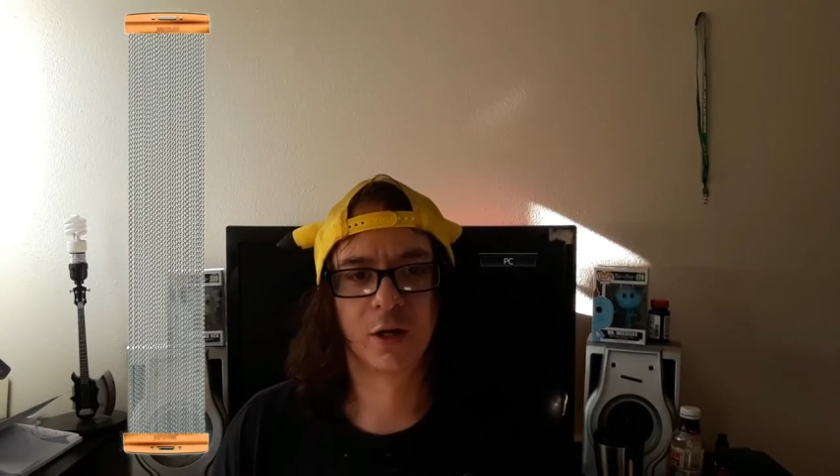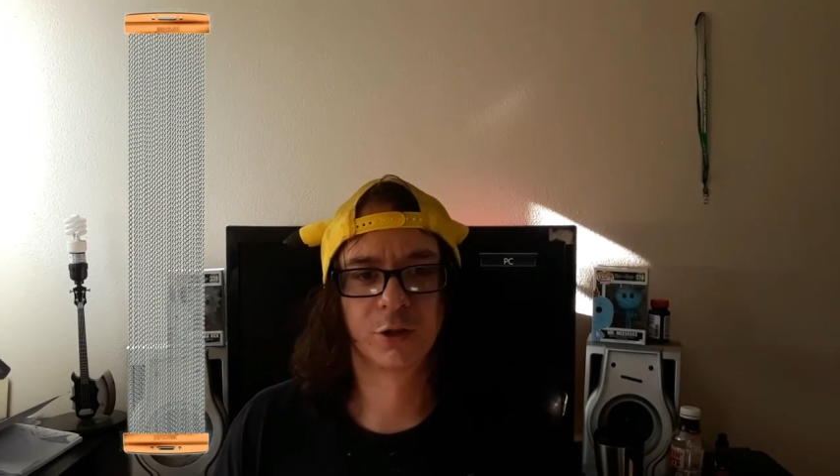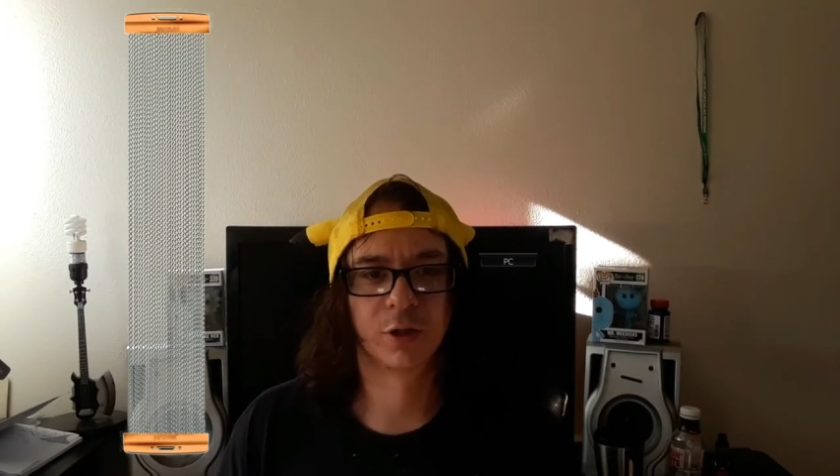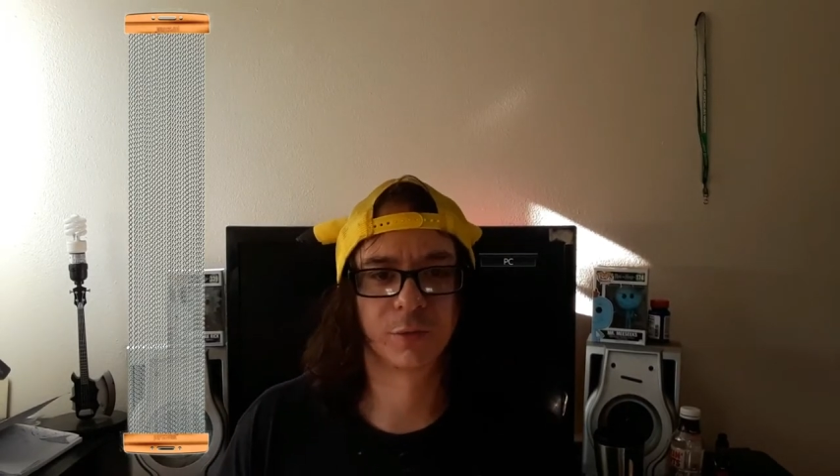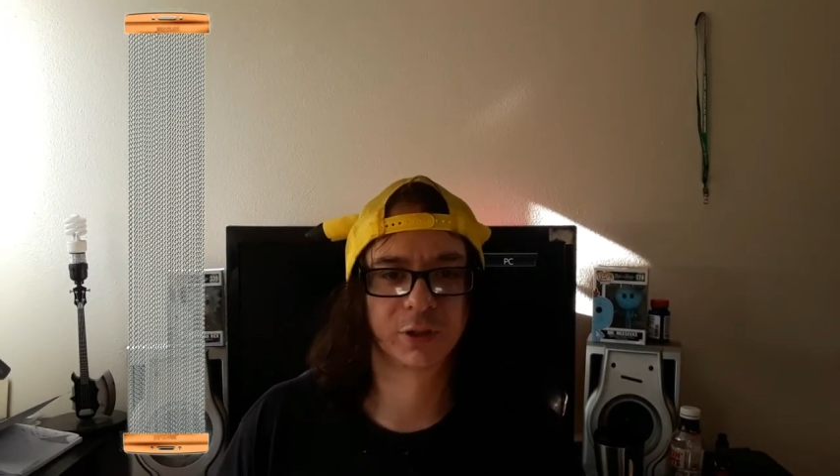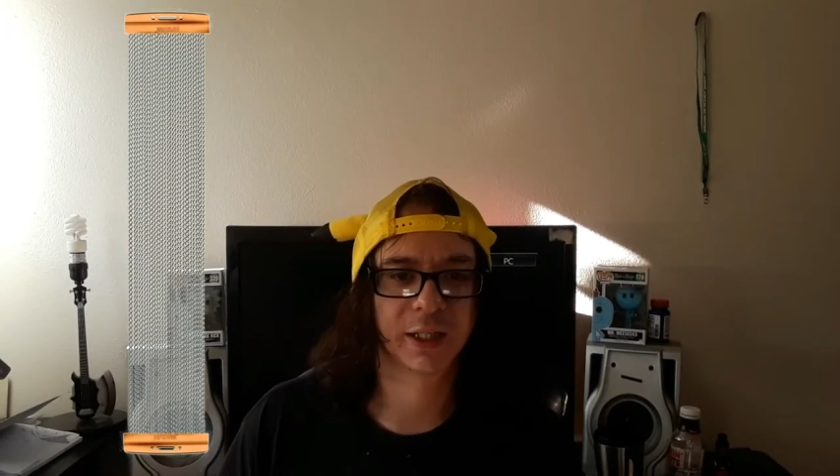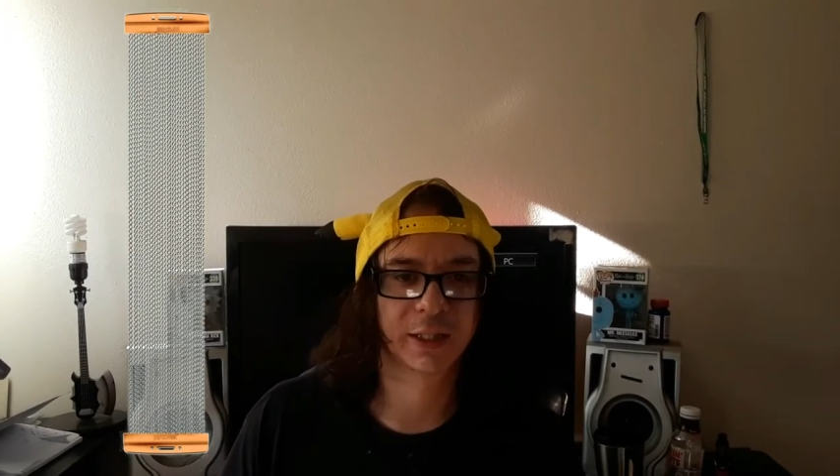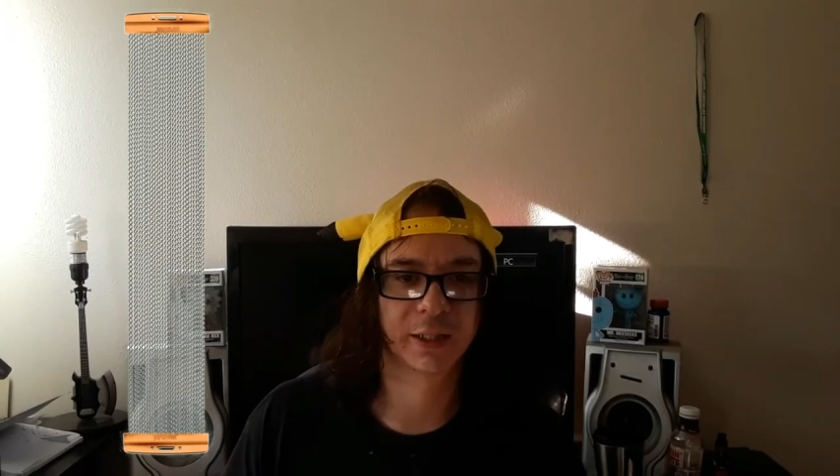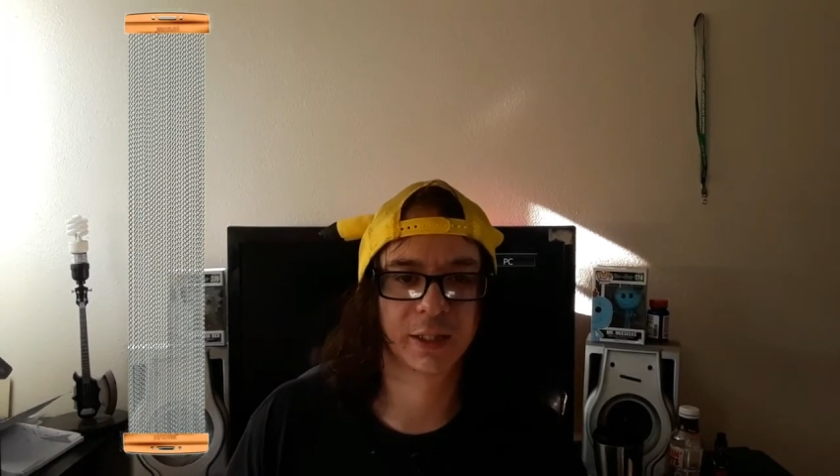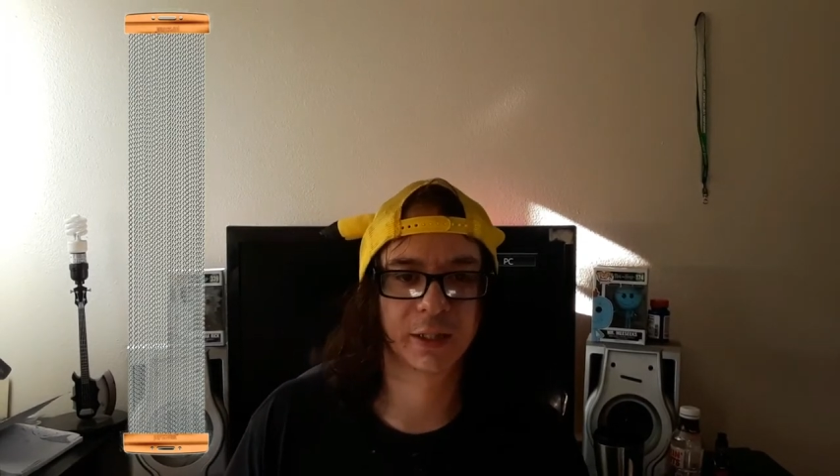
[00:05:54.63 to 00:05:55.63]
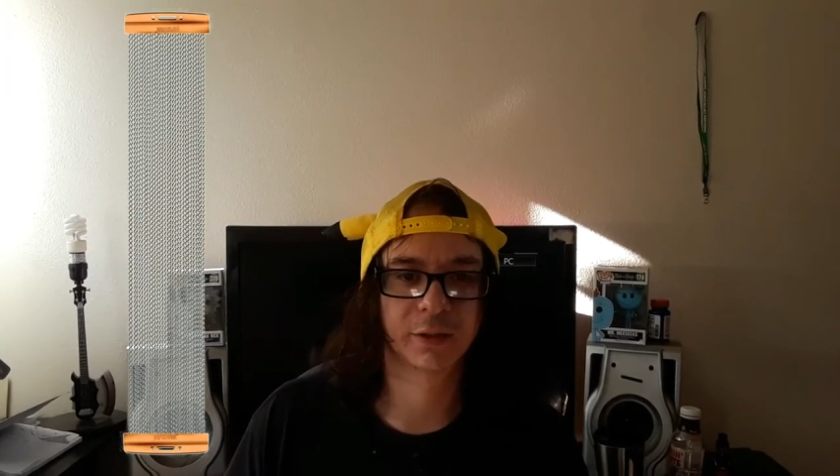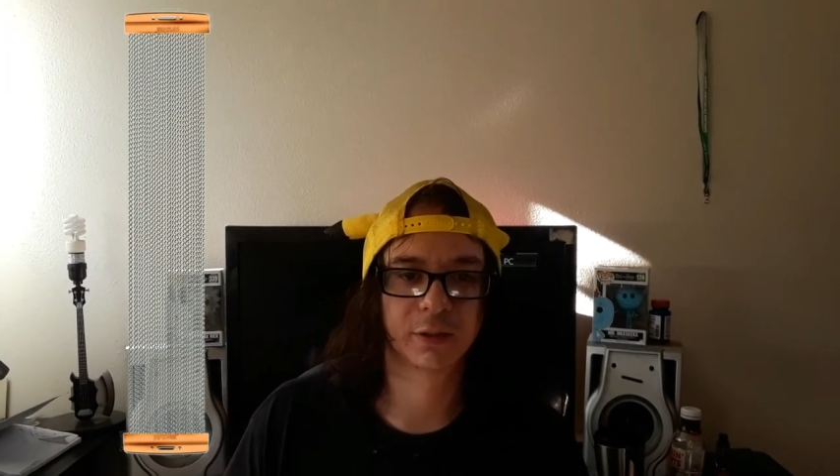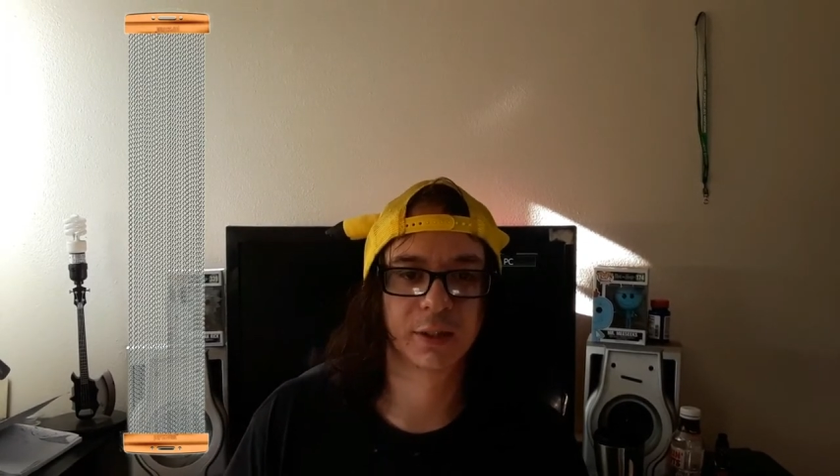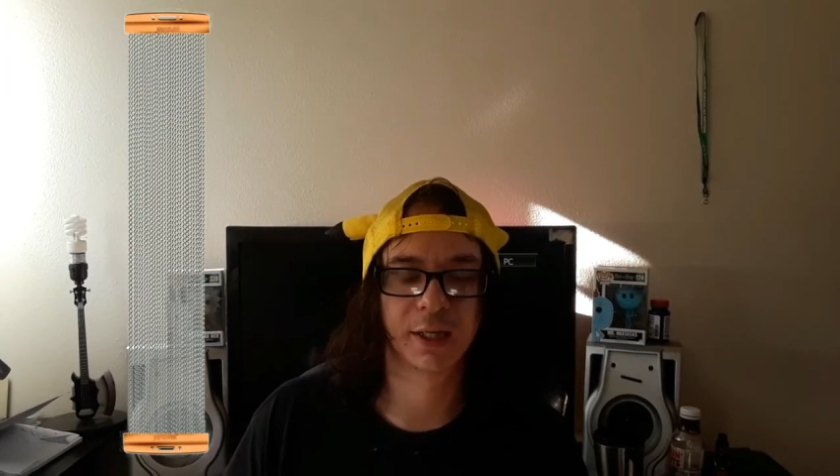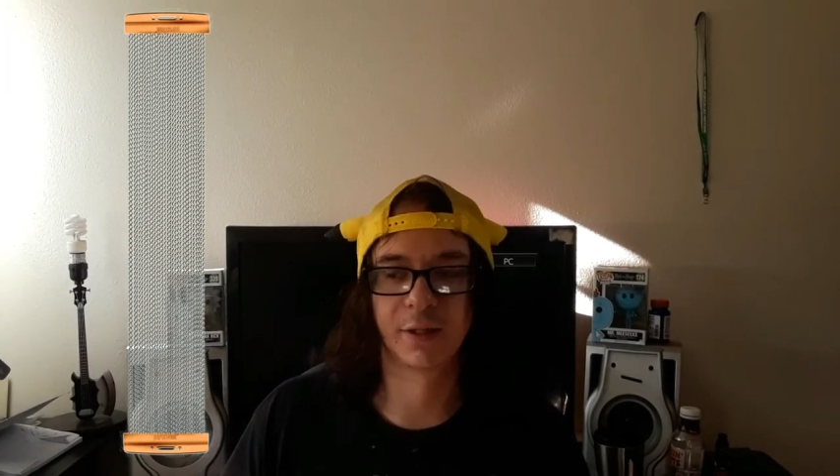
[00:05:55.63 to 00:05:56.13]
drummer tech kit and